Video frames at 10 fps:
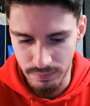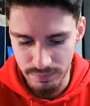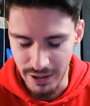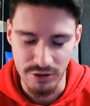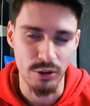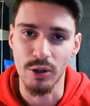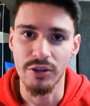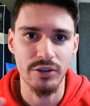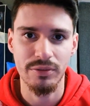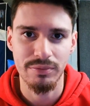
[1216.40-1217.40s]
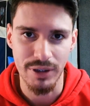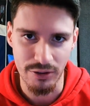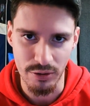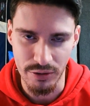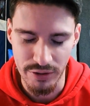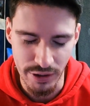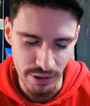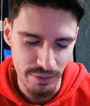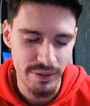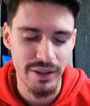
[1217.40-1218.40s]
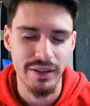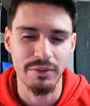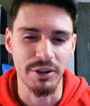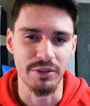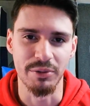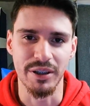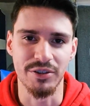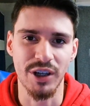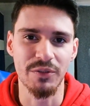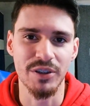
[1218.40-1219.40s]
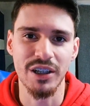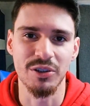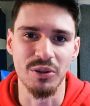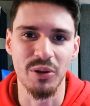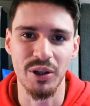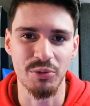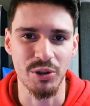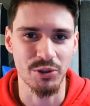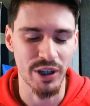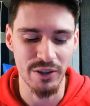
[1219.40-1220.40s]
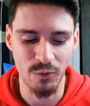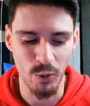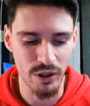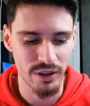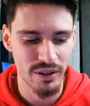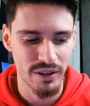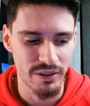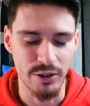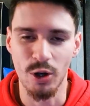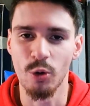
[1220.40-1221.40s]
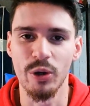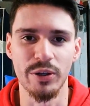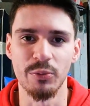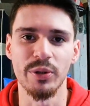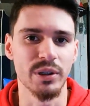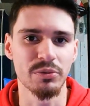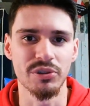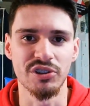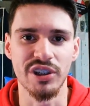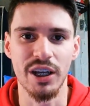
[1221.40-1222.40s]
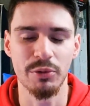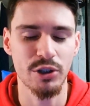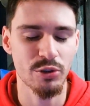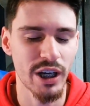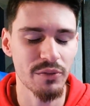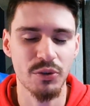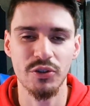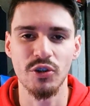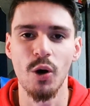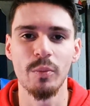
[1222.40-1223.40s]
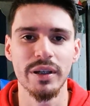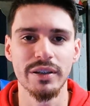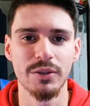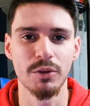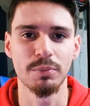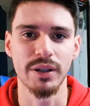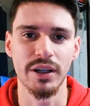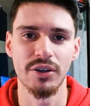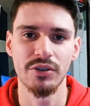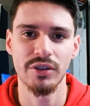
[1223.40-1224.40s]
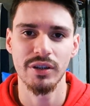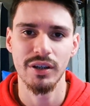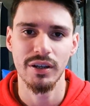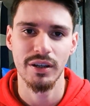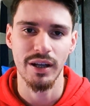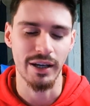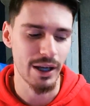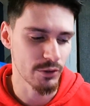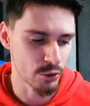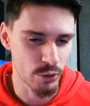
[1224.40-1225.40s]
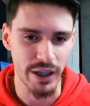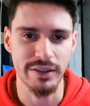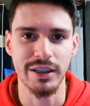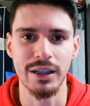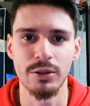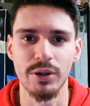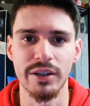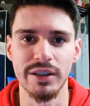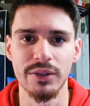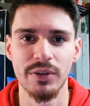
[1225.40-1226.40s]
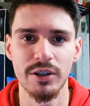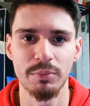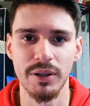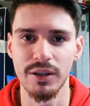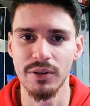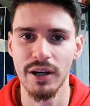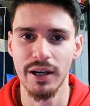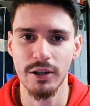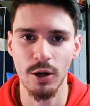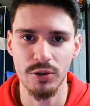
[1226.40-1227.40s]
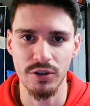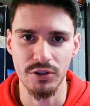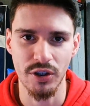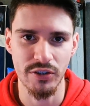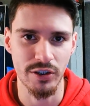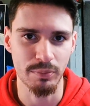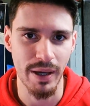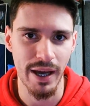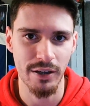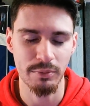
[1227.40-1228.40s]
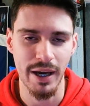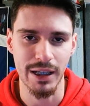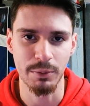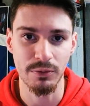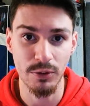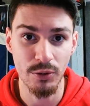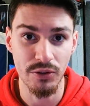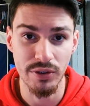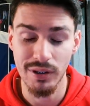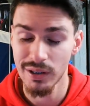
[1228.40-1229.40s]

Dexter Lawrence. There you go. We could trade for Dexter Lawrence. We could trade for Quinnen Williams from the Jets. We could trade for so many different players and have this great team, great defense. But if our head coach is just as bad as Matt Eberflus,